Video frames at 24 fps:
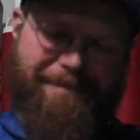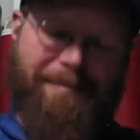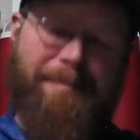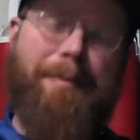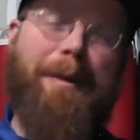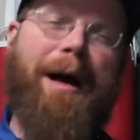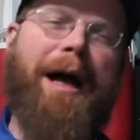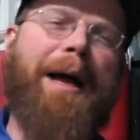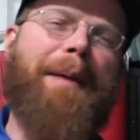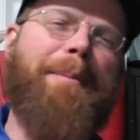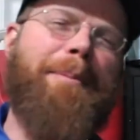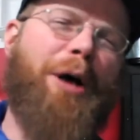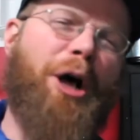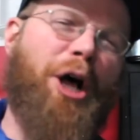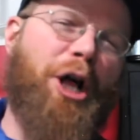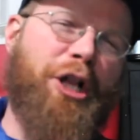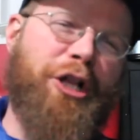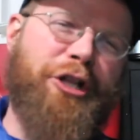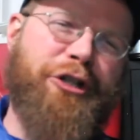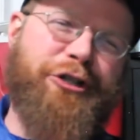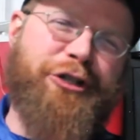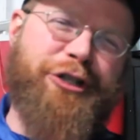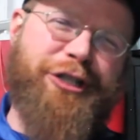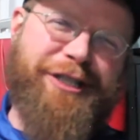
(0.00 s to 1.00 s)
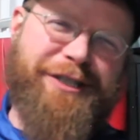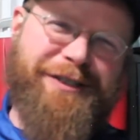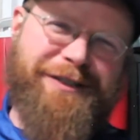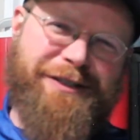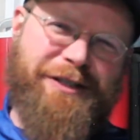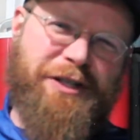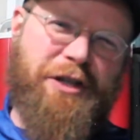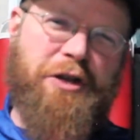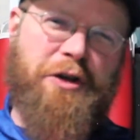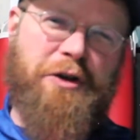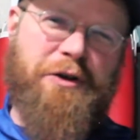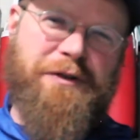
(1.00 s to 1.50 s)
My apologies
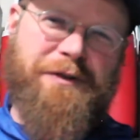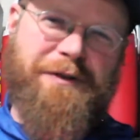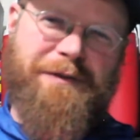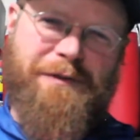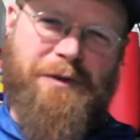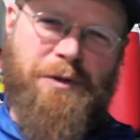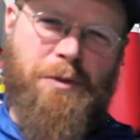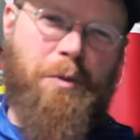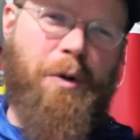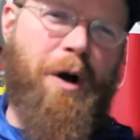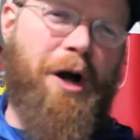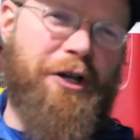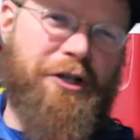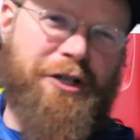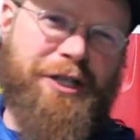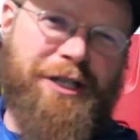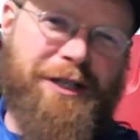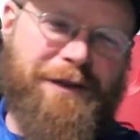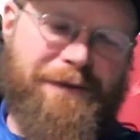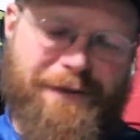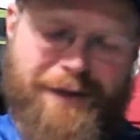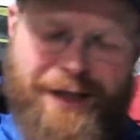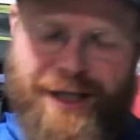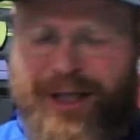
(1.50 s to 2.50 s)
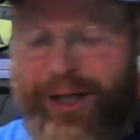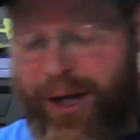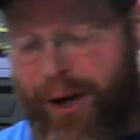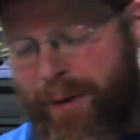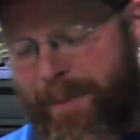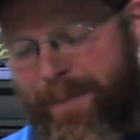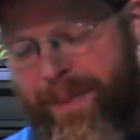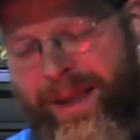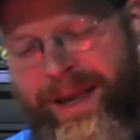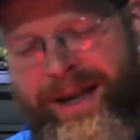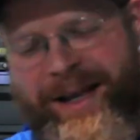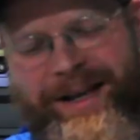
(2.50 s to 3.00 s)
to those of you watching the
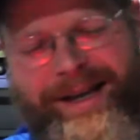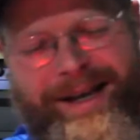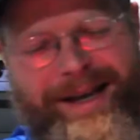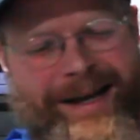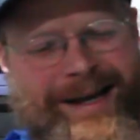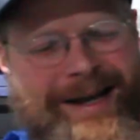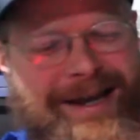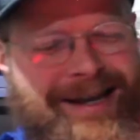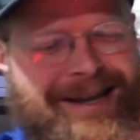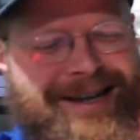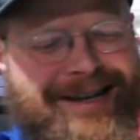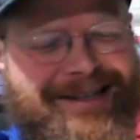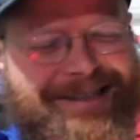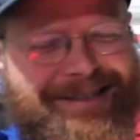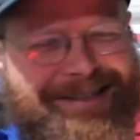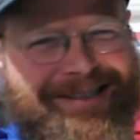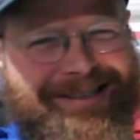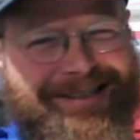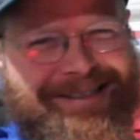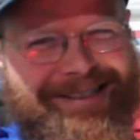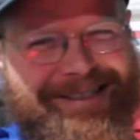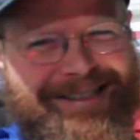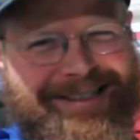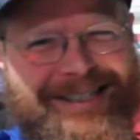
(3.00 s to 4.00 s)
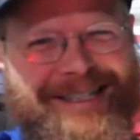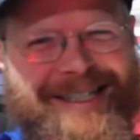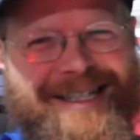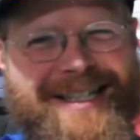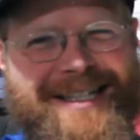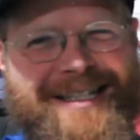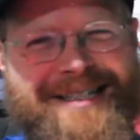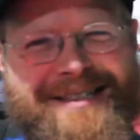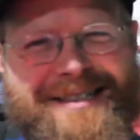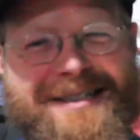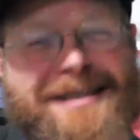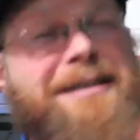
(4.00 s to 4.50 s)
video.
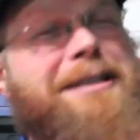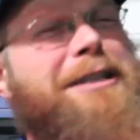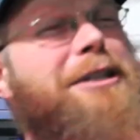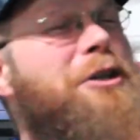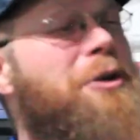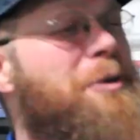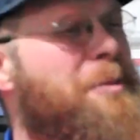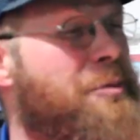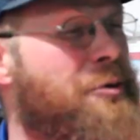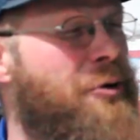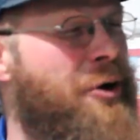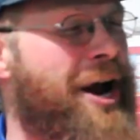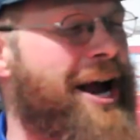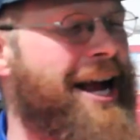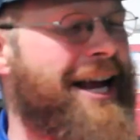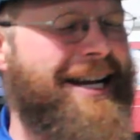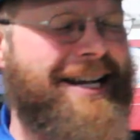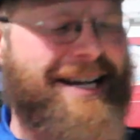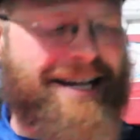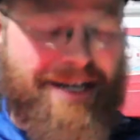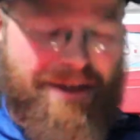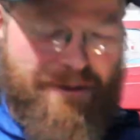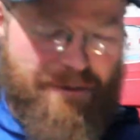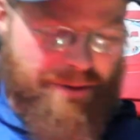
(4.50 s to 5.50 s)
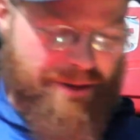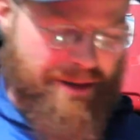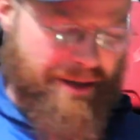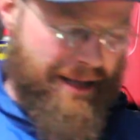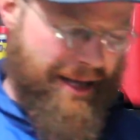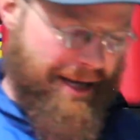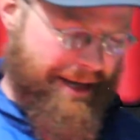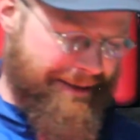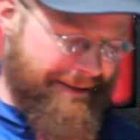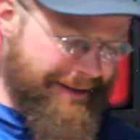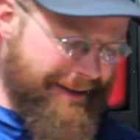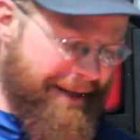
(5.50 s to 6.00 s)
It's a little bright, I
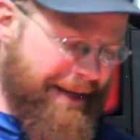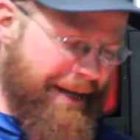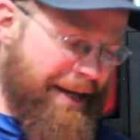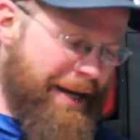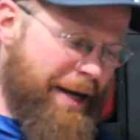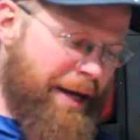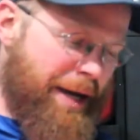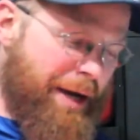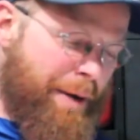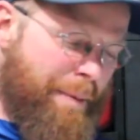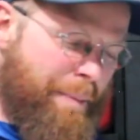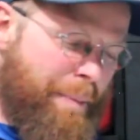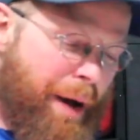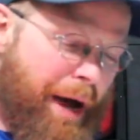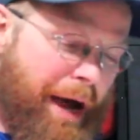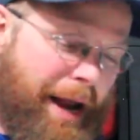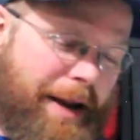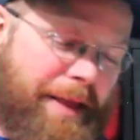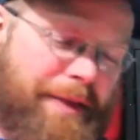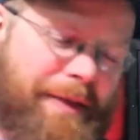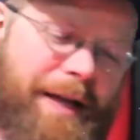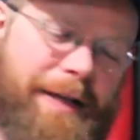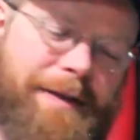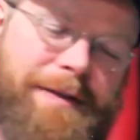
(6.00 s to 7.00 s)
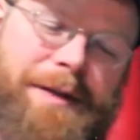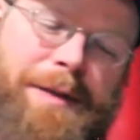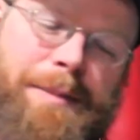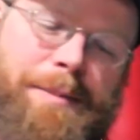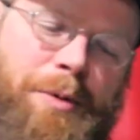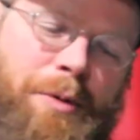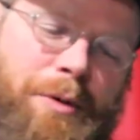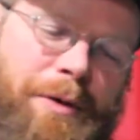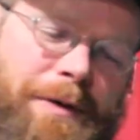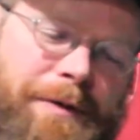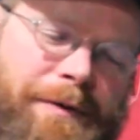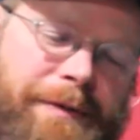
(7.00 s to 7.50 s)
realize. But that's an
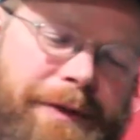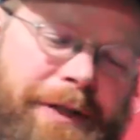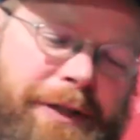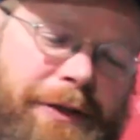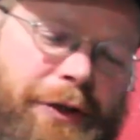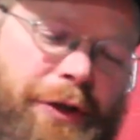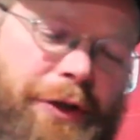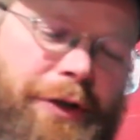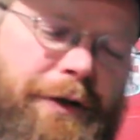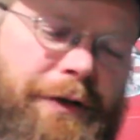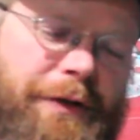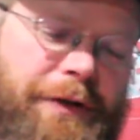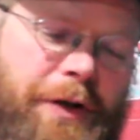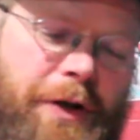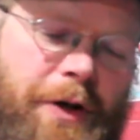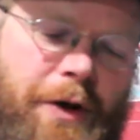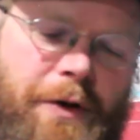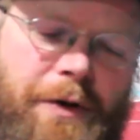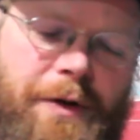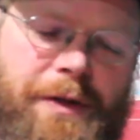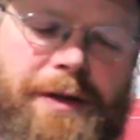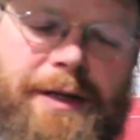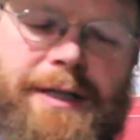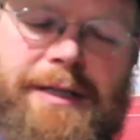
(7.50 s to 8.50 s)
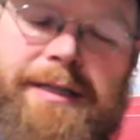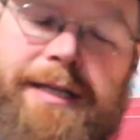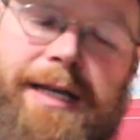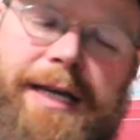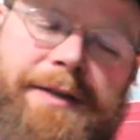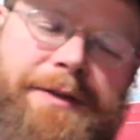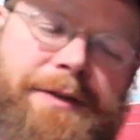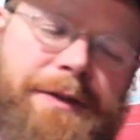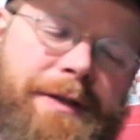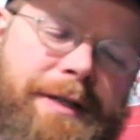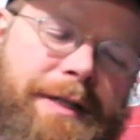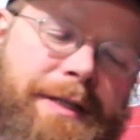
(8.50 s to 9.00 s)
important feature. So this,
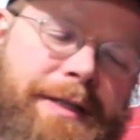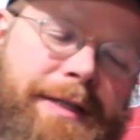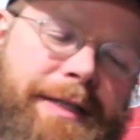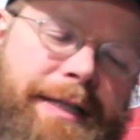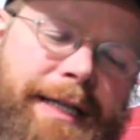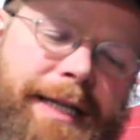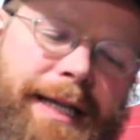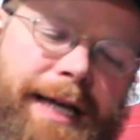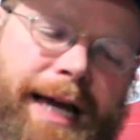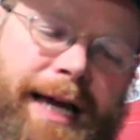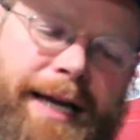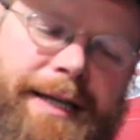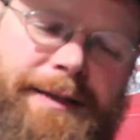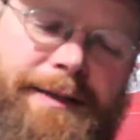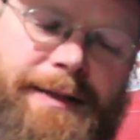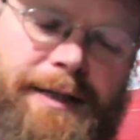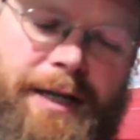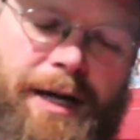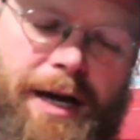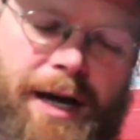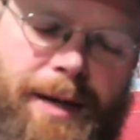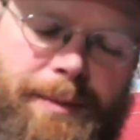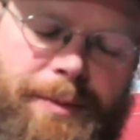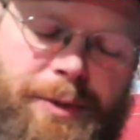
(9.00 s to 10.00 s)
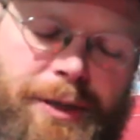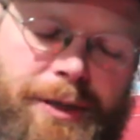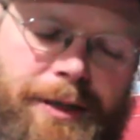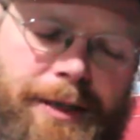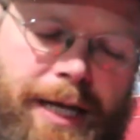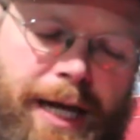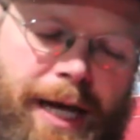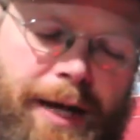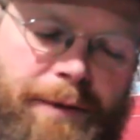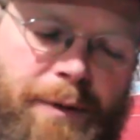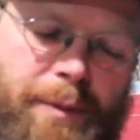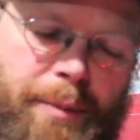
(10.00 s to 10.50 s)
as you can see, has the option
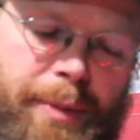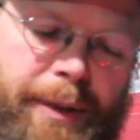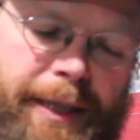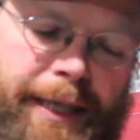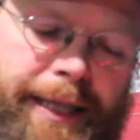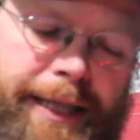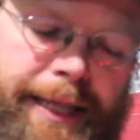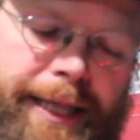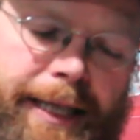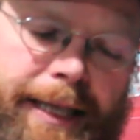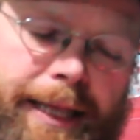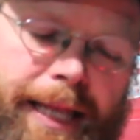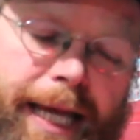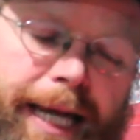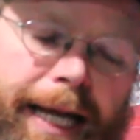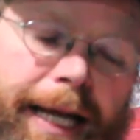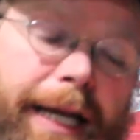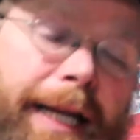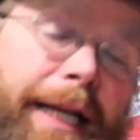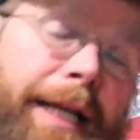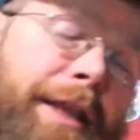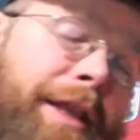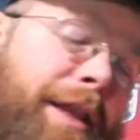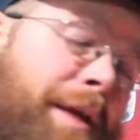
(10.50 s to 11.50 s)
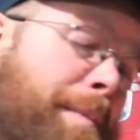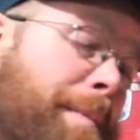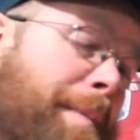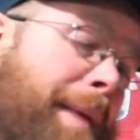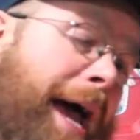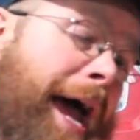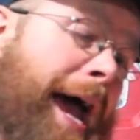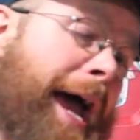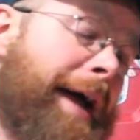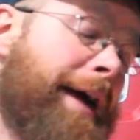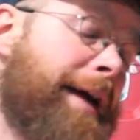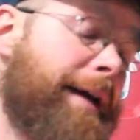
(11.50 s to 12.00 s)
to have a blinking light in the
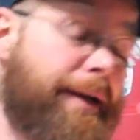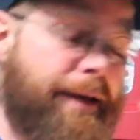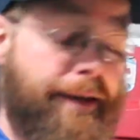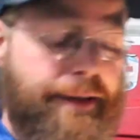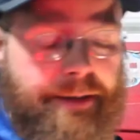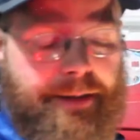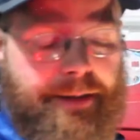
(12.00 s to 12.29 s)
back,